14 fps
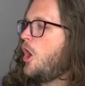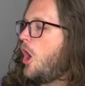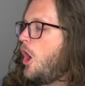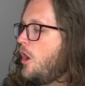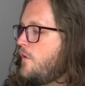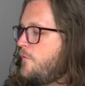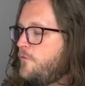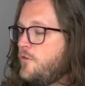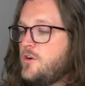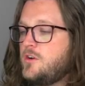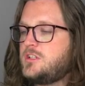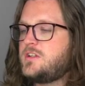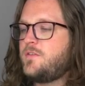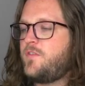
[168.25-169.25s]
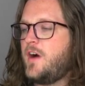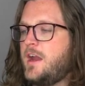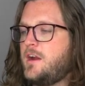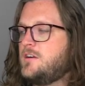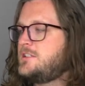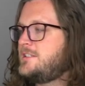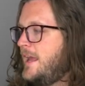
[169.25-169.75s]
Our first
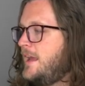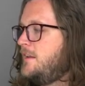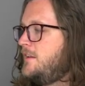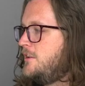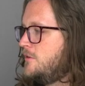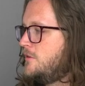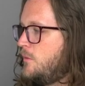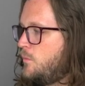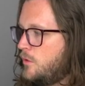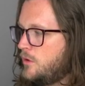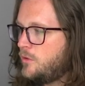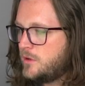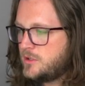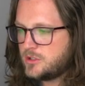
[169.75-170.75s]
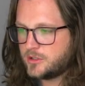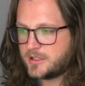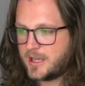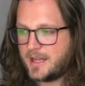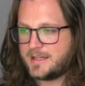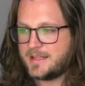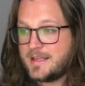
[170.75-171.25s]
fire tank unit we're going to look
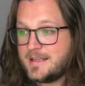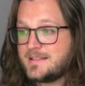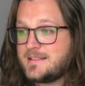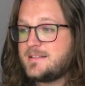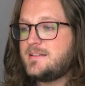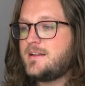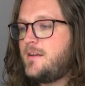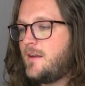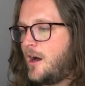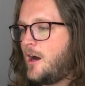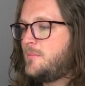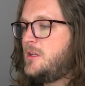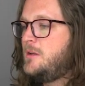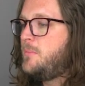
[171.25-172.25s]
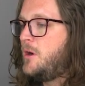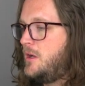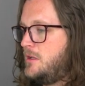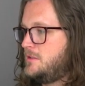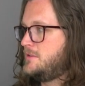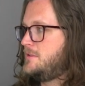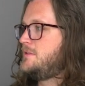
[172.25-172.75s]
at is Nanami
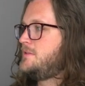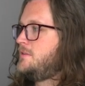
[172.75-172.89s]
Pulse.